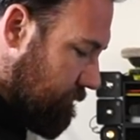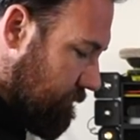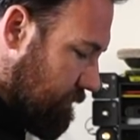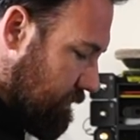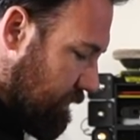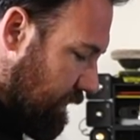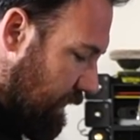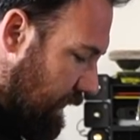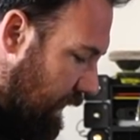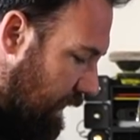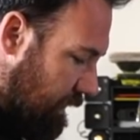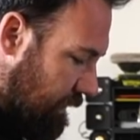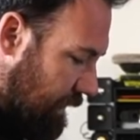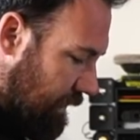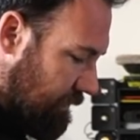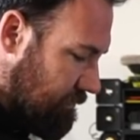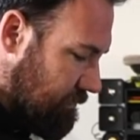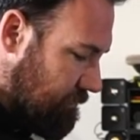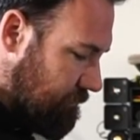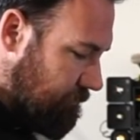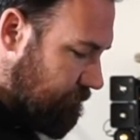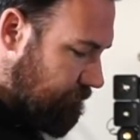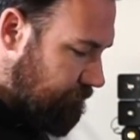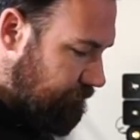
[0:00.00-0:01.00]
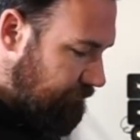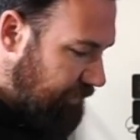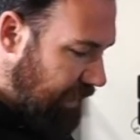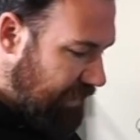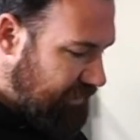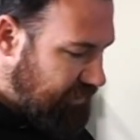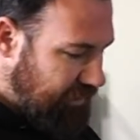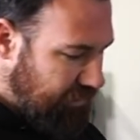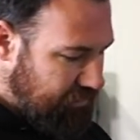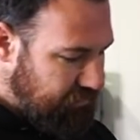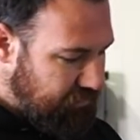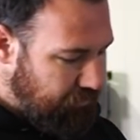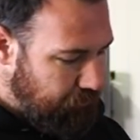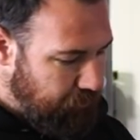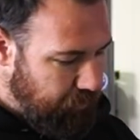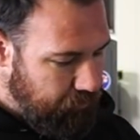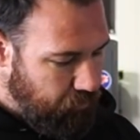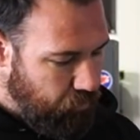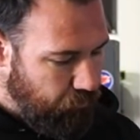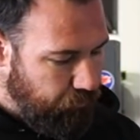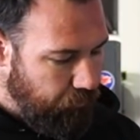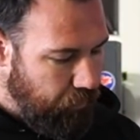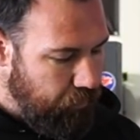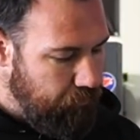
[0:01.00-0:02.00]
So yeah, that's actually a bit
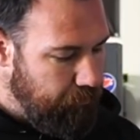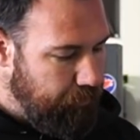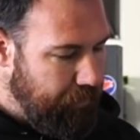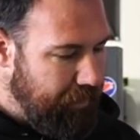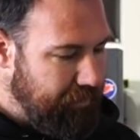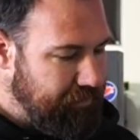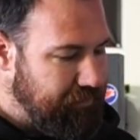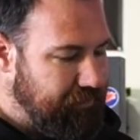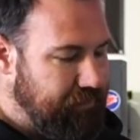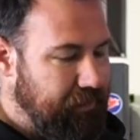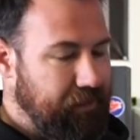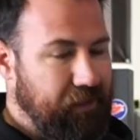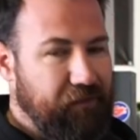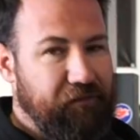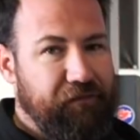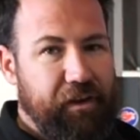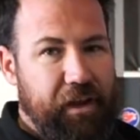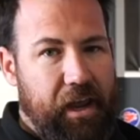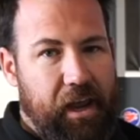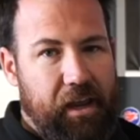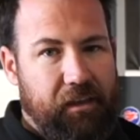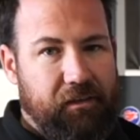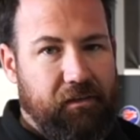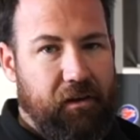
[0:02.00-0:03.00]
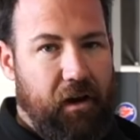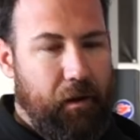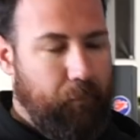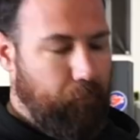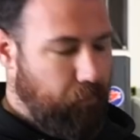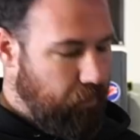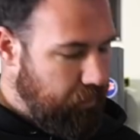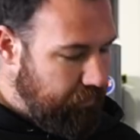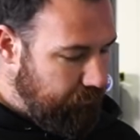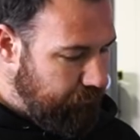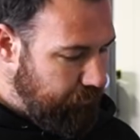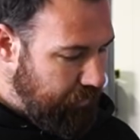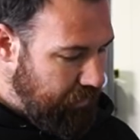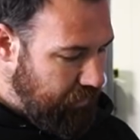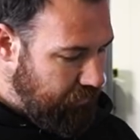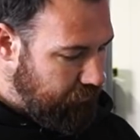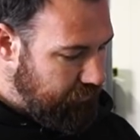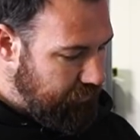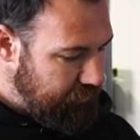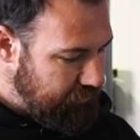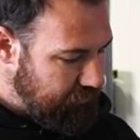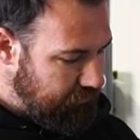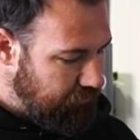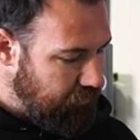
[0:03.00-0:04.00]
more robust than the VE type one, being
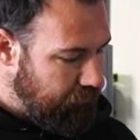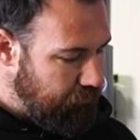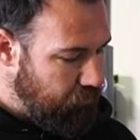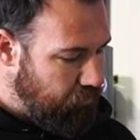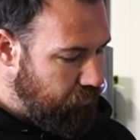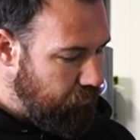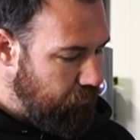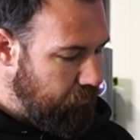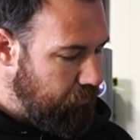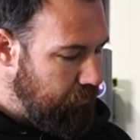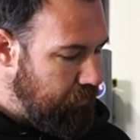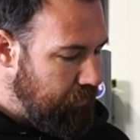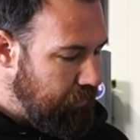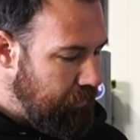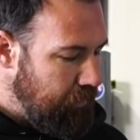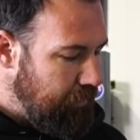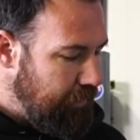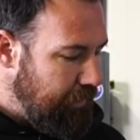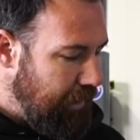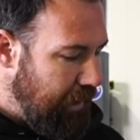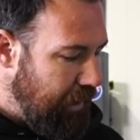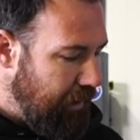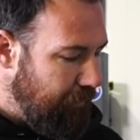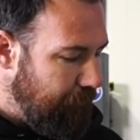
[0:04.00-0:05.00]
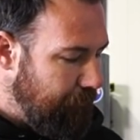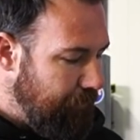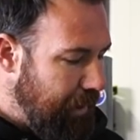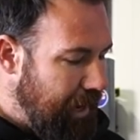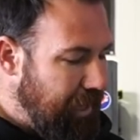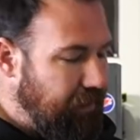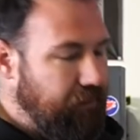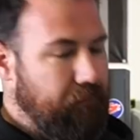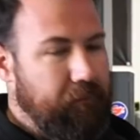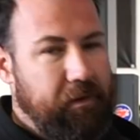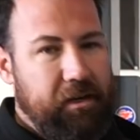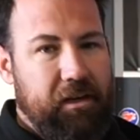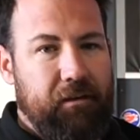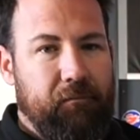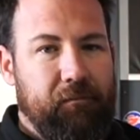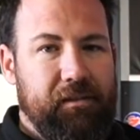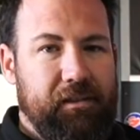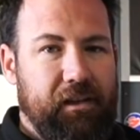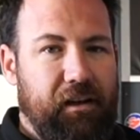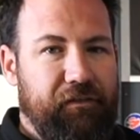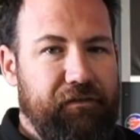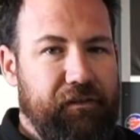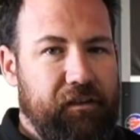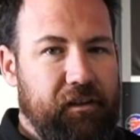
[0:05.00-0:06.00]
there's a lot more aluminium
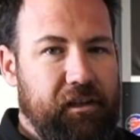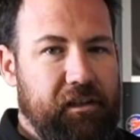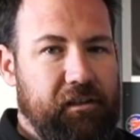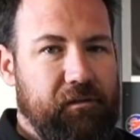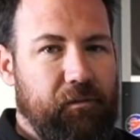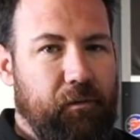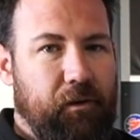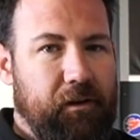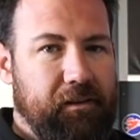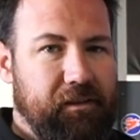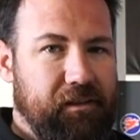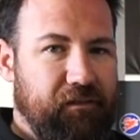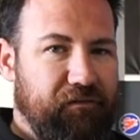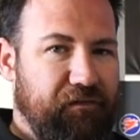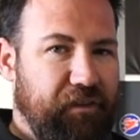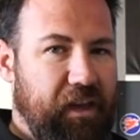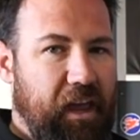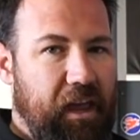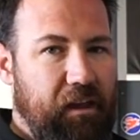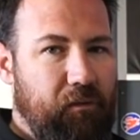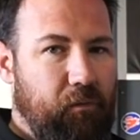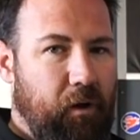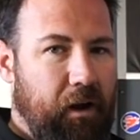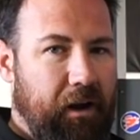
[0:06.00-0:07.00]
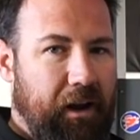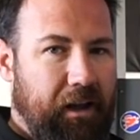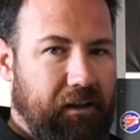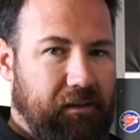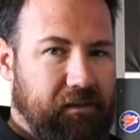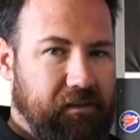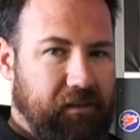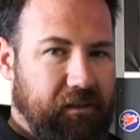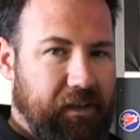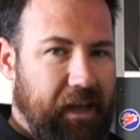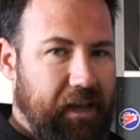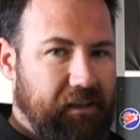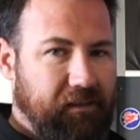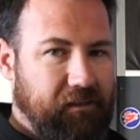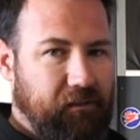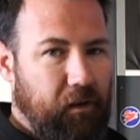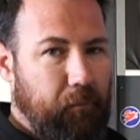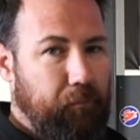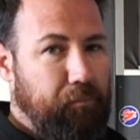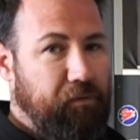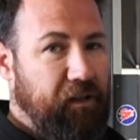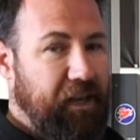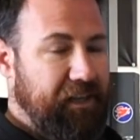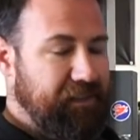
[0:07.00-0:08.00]
stuff in this, whereas the VE one actually has a lot
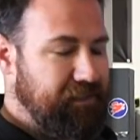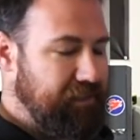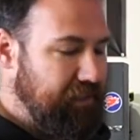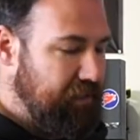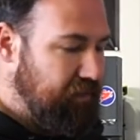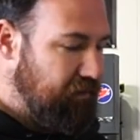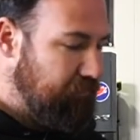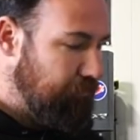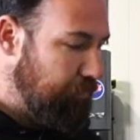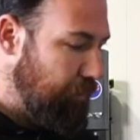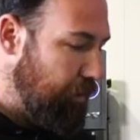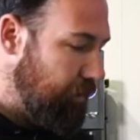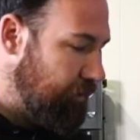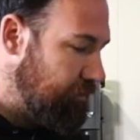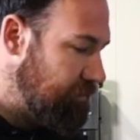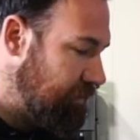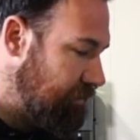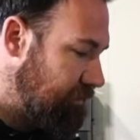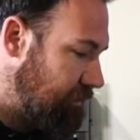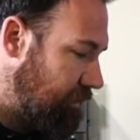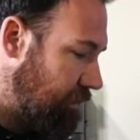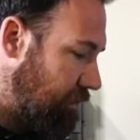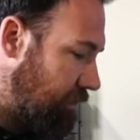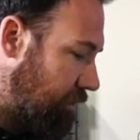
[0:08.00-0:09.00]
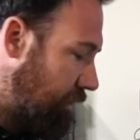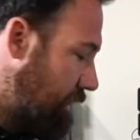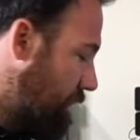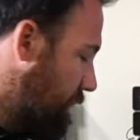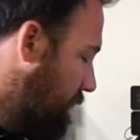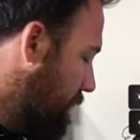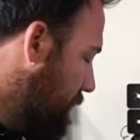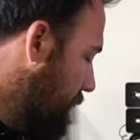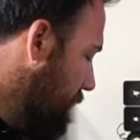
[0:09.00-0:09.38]
of plastic components internally.